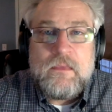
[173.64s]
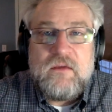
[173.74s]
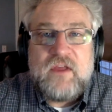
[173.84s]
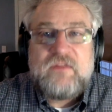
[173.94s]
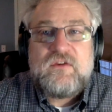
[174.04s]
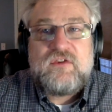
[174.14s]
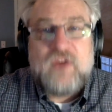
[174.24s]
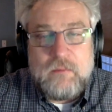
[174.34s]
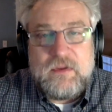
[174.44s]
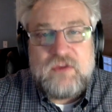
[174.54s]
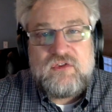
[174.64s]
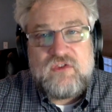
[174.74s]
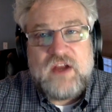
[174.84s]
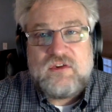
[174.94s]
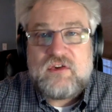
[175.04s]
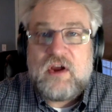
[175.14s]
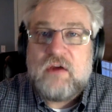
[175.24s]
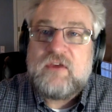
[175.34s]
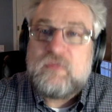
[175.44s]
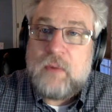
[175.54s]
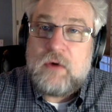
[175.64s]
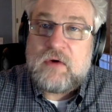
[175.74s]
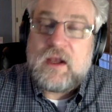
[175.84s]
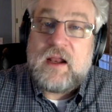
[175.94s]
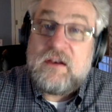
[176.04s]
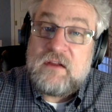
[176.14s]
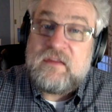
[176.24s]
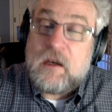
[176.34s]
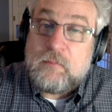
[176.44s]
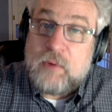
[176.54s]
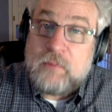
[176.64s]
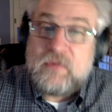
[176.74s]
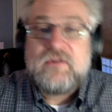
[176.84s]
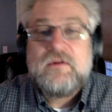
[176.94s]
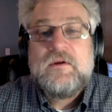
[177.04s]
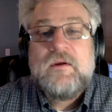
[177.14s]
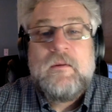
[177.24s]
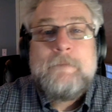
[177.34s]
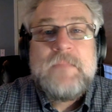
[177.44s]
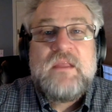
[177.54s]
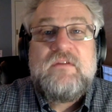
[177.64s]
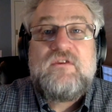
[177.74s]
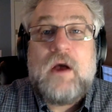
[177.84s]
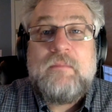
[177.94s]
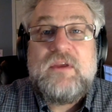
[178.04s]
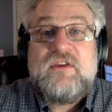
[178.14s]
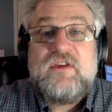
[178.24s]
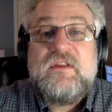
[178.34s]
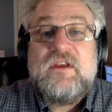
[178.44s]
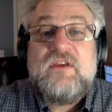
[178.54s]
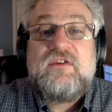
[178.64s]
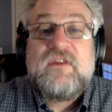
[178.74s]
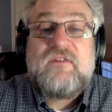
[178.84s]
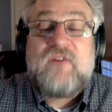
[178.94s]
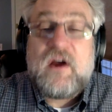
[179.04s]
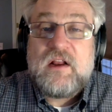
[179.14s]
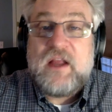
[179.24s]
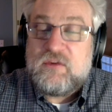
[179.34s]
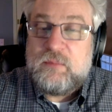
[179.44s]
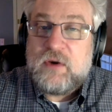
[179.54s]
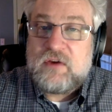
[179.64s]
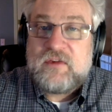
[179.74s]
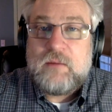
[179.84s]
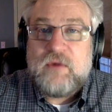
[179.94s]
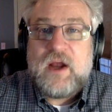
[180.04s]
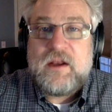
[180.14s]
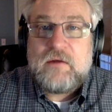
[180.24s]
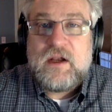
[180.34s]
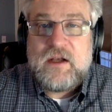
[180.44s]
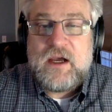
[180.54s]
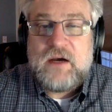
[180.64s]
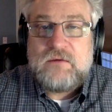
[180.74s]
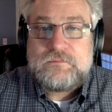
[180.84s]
that the zombies changed how they spoke. And I did that on purpose. The zombies in the Farlands books that I'm writing right now,